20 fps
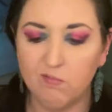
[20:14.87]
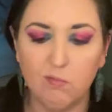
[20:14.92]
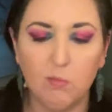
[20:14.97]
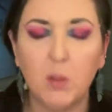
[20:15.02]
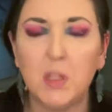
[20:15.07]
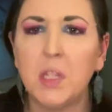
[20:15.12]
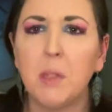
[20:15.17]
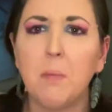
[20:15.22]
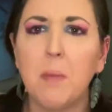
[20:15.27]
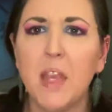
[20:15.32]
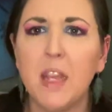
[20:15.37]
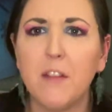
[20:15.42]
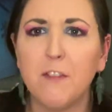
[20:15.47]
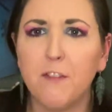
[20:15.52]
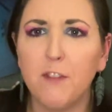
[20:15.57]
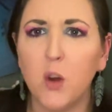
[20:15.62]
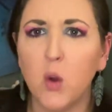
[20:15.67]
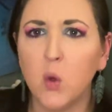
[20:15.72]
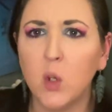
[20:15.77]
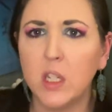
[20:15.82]
what the main
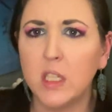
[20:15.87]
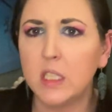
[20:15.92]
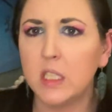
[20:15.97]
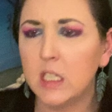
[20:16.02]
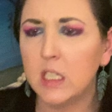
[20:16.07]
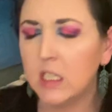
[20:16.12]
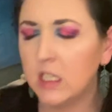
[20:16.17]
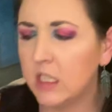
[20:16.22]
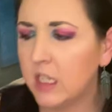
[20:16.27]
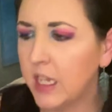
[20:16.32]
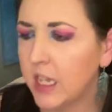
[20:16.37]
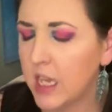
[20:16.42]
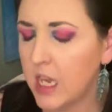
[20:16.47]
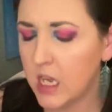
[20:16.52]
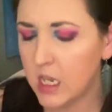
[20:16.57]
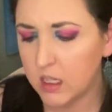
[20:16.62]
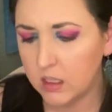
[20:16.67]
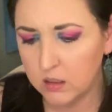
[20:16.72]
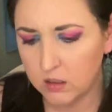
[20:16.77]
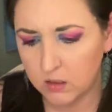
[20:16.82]
focus is, I
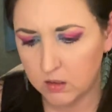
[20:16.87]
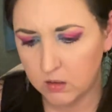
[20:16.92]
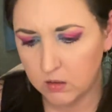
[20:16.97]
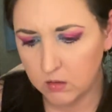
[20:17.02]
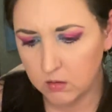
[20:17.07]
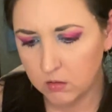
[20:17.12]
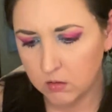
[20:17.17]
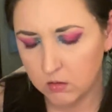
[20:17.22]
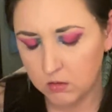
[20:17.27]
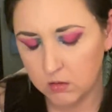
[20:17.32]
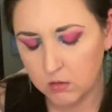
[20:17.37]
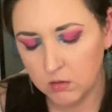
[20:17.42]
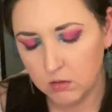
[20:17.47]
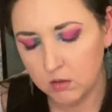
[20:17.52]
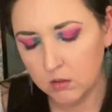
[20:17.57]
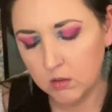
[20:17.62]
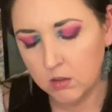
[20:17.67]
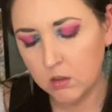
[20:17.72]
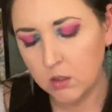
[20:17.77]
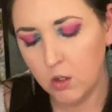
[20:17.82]
guess
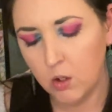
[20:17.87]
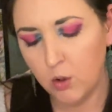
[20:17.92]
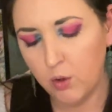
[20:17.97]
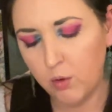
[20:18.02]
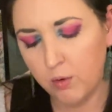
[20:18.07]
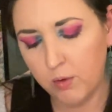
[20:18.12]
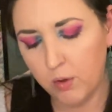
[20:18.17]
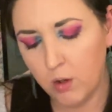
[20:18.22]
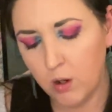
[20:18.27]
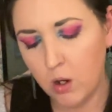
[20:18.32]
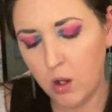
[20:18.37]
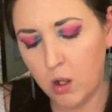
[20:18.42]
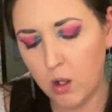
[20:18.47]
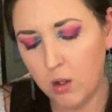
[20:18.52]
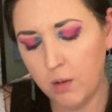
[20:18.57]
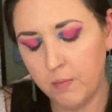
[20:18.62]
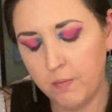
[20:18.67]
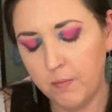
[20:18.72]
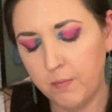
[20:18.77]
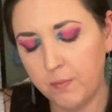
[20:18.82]

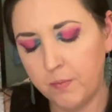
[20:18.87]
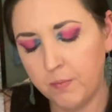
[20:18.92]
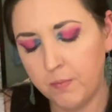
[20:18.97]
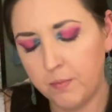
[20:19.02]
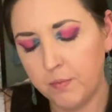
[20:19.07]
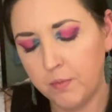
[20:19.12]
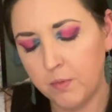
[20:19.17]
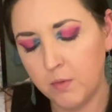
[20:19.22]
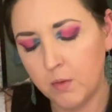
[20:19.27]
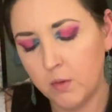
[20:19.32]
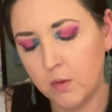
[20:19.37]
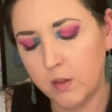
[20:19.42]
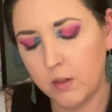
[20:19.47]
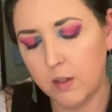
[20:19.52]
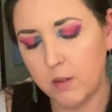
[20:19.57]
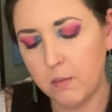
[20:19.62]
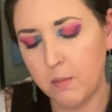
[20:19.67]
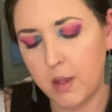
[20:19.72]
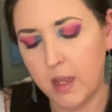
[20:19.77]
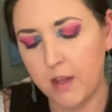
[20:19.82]
overall. It's
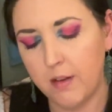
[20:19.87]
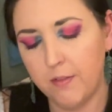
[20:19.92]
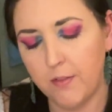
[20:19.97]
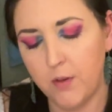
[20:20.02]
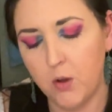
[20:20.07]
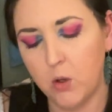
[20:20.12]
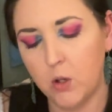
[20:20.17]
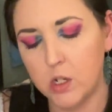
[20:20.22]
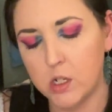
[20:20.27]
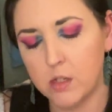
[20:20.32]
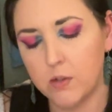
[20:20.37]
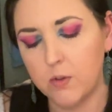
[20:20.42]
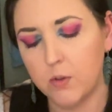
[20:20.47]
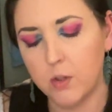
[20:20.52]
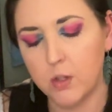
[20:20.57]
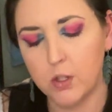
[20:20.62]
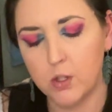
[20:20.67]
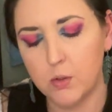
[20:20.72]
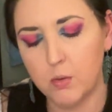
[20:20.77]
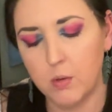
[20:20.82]
the main focus for
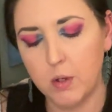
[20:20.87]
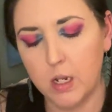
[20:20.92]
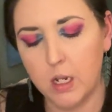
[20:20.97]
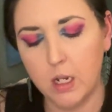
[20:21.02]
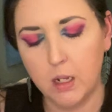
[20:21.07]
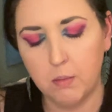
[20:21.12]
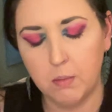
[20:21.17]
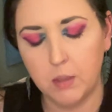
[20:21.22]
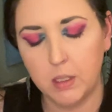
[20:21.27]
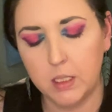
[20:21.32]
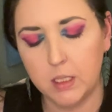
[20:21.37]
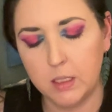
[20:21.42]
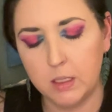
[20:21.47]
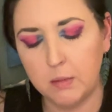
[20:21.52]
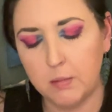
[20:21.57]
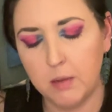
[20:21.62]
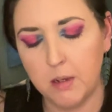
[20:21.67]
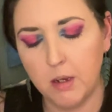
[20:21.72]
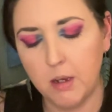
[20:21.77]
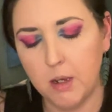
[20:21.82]
this reading, please,
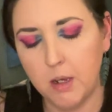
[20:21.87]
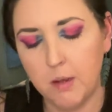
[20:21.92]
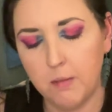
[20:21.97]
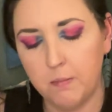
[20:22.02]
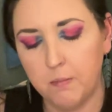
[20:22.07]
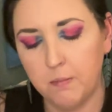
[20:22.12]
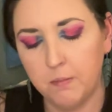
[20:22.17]
Spirit.